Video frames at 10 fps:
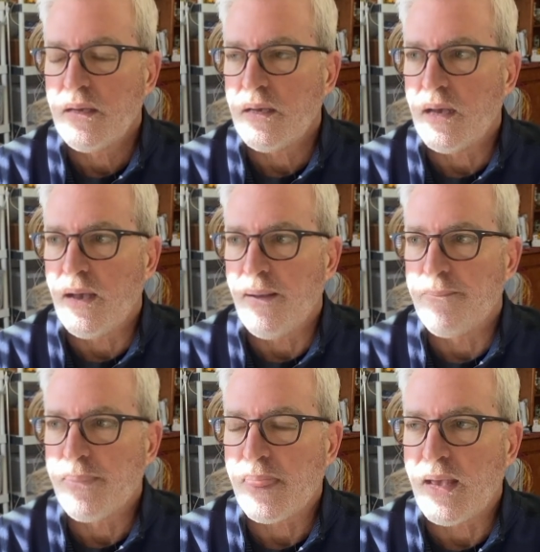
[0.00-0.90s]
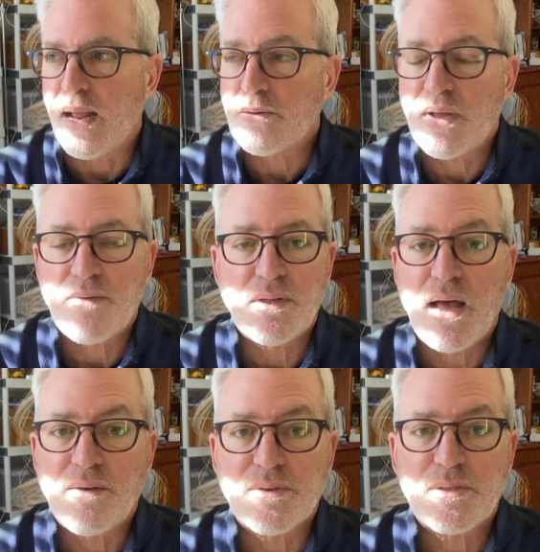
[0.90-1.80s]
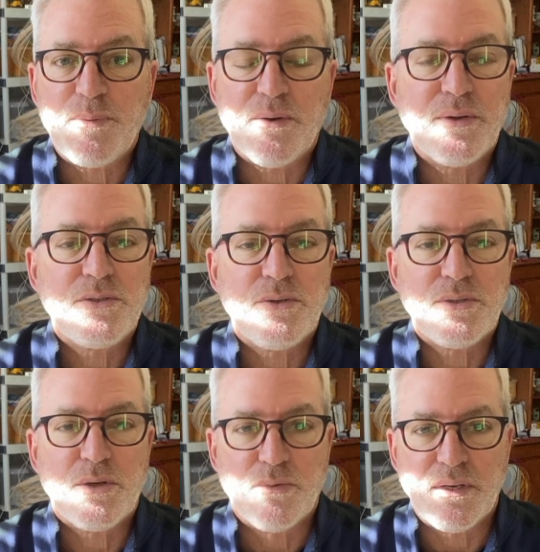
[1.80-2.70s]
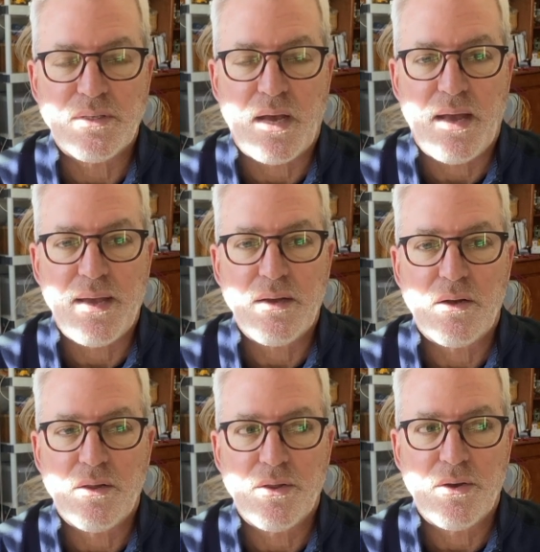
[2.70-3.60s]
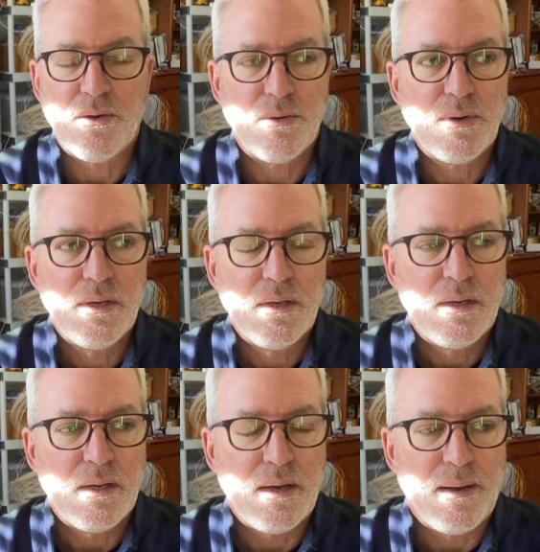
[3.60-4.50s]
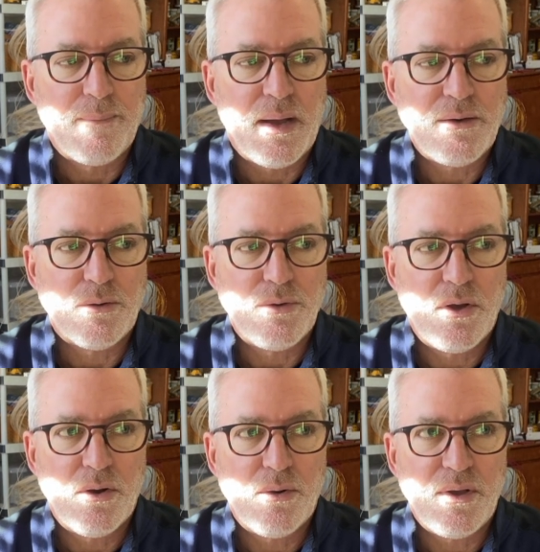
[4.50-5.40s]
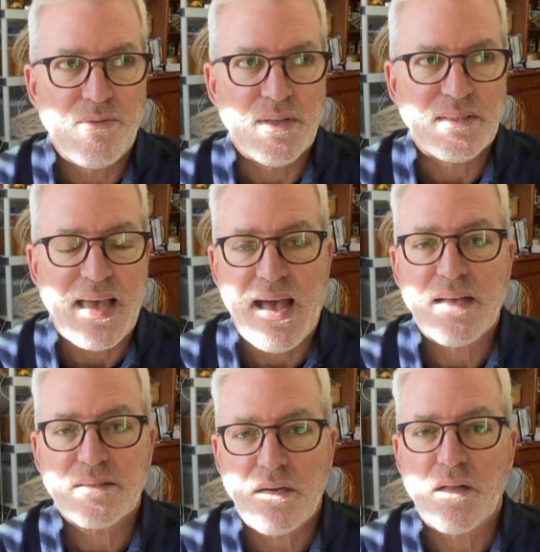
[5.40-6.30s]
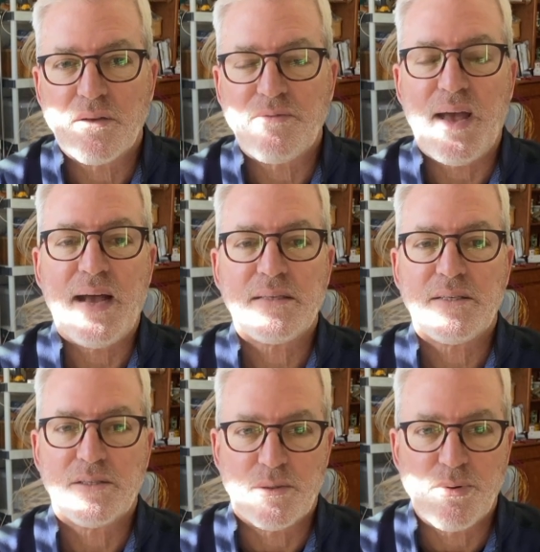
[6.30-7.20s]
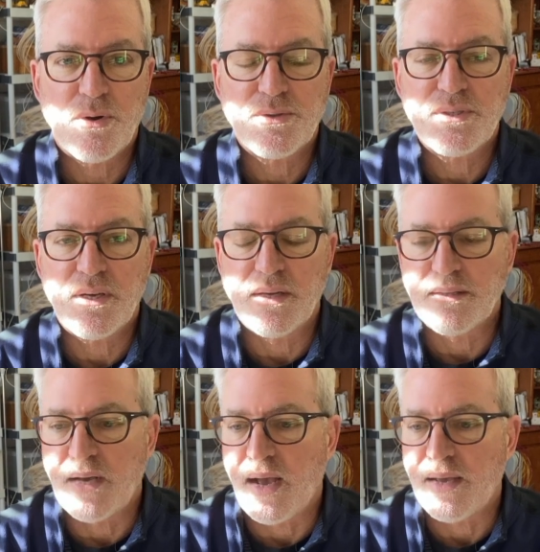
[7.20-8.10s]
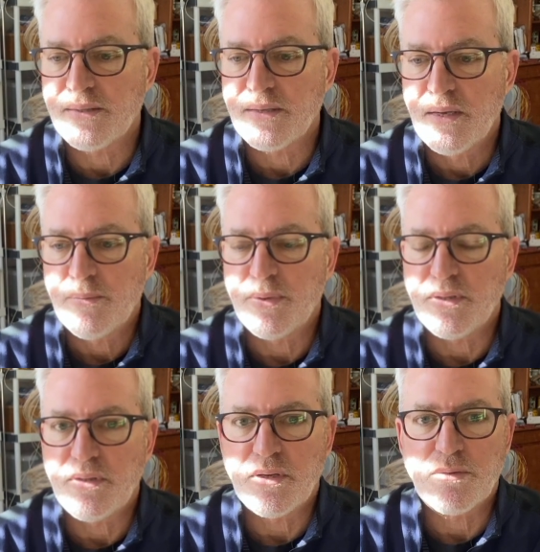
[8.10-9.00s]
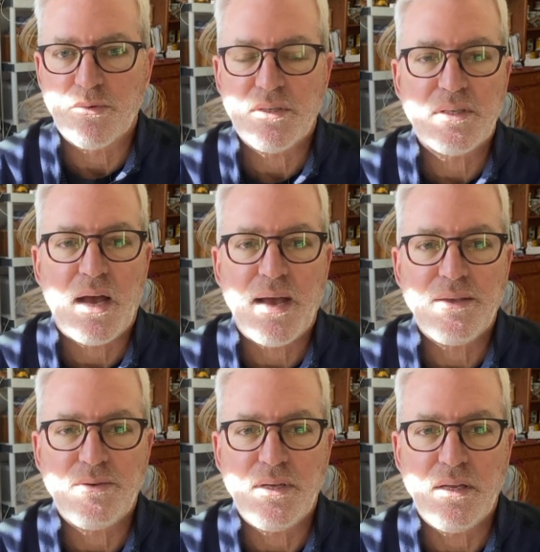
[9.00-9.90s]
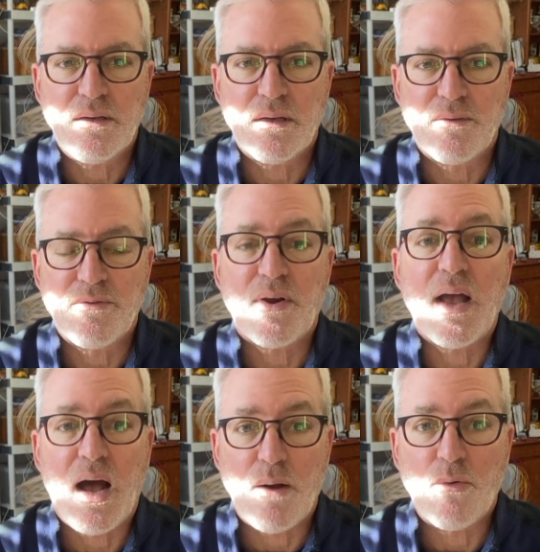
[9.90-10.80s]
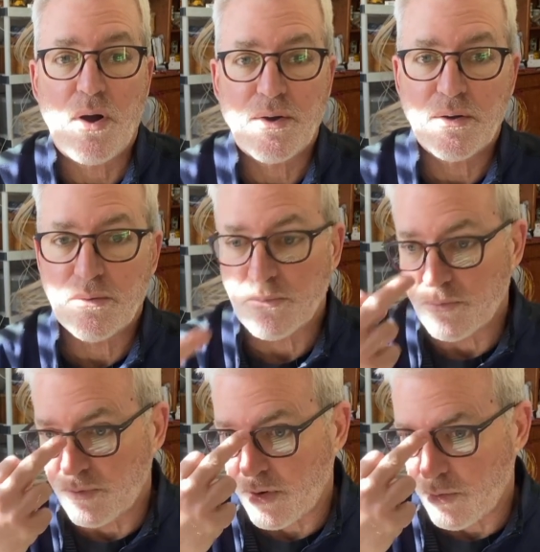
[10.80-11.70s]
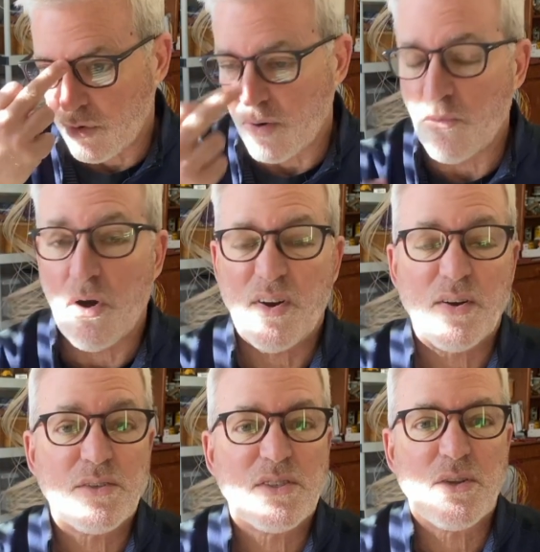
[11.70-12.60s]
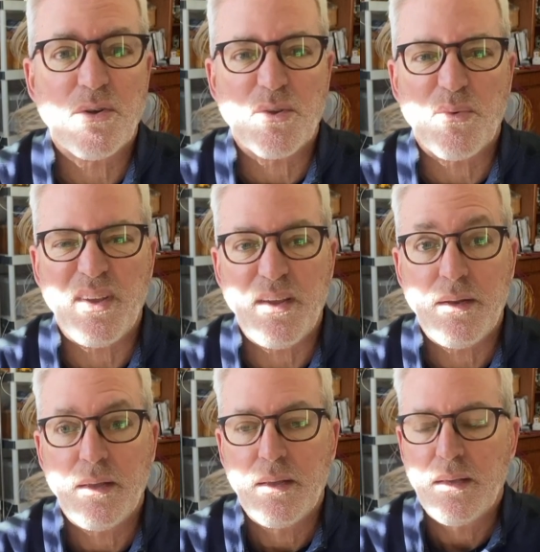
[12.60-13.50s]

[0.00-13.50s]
I don't have a lot of experience using RIT dye, although I don't know if it's as color fast as the Procion dyes, but the RIT dye, you need very hot water, very warm water to soak the reed.